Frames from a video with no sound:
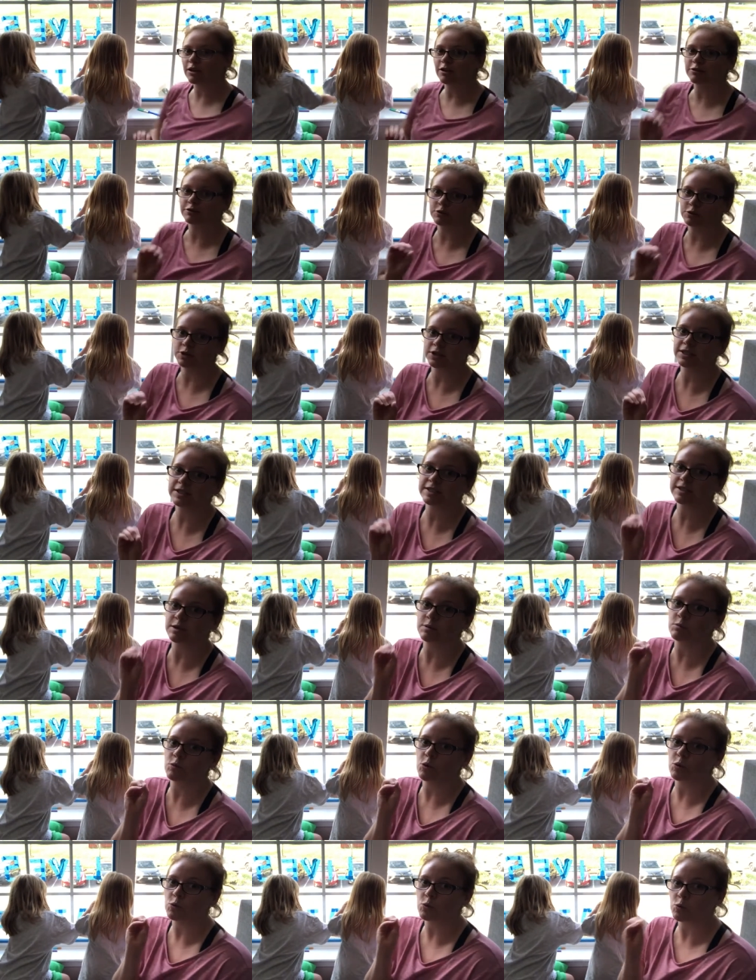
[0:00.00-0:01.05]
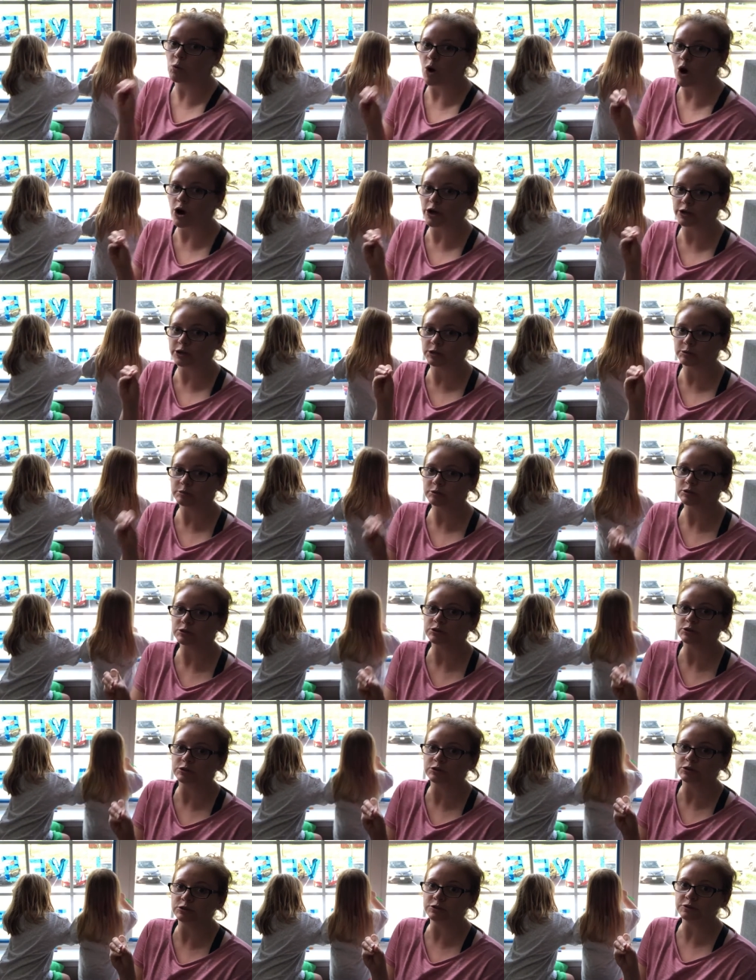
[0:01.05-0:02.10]
of course, some
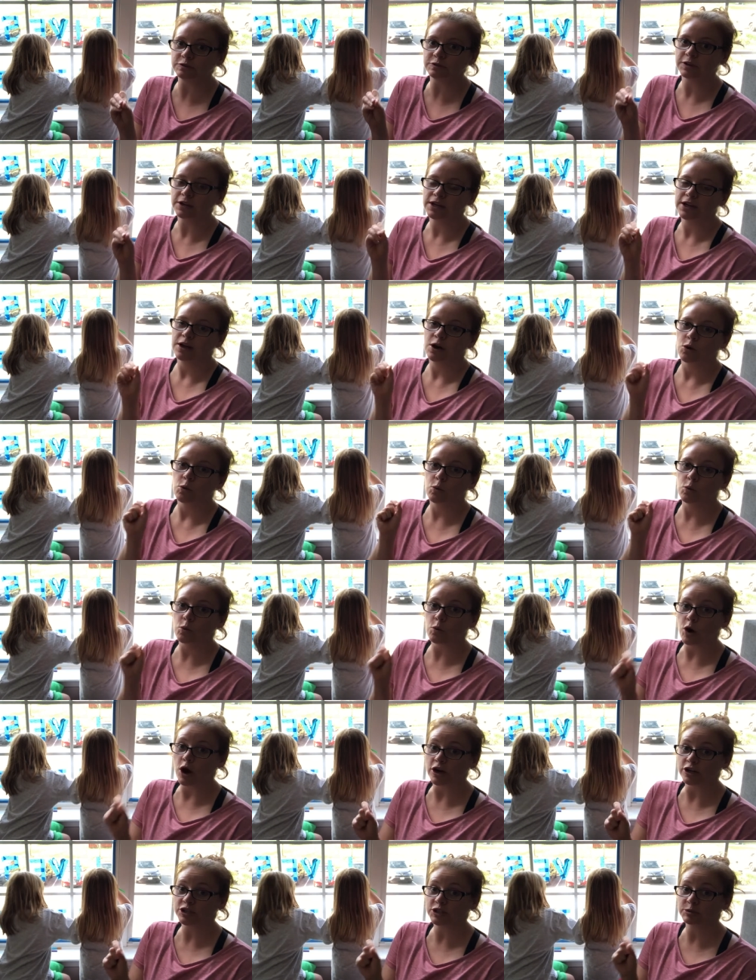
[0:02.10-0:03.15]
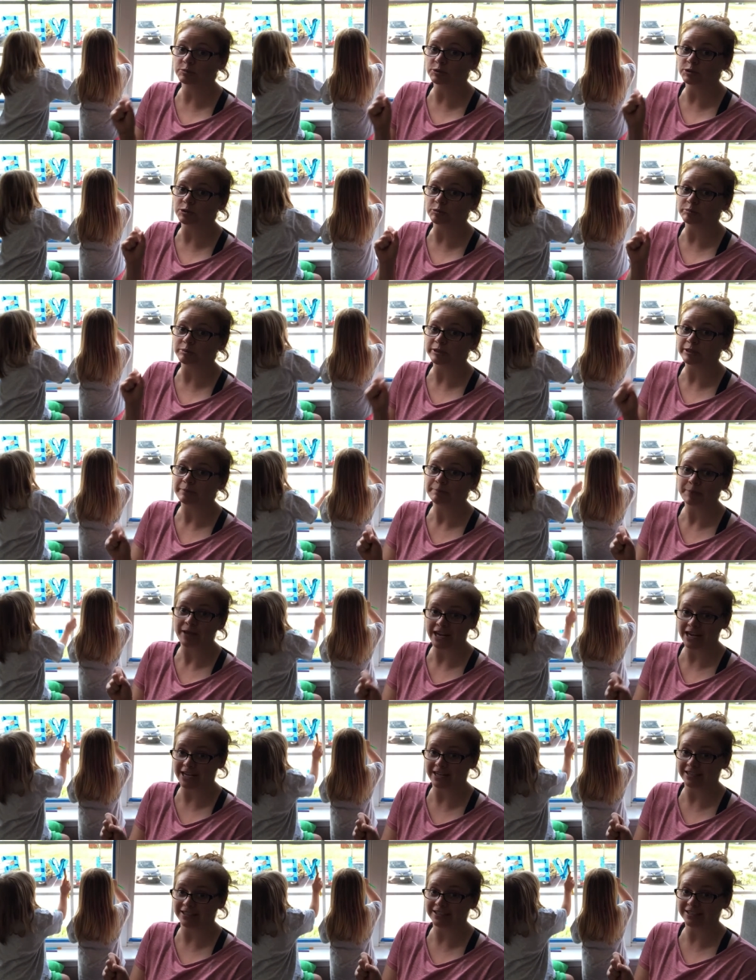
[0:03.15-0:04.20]
waterproof washable
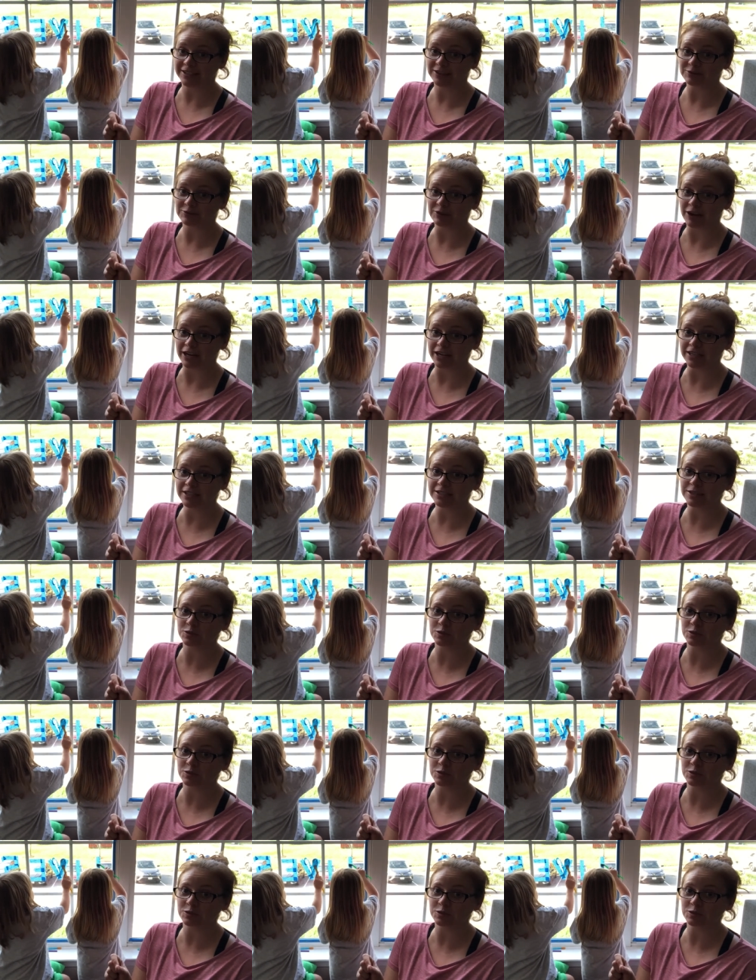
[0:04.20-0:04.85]
paint, right?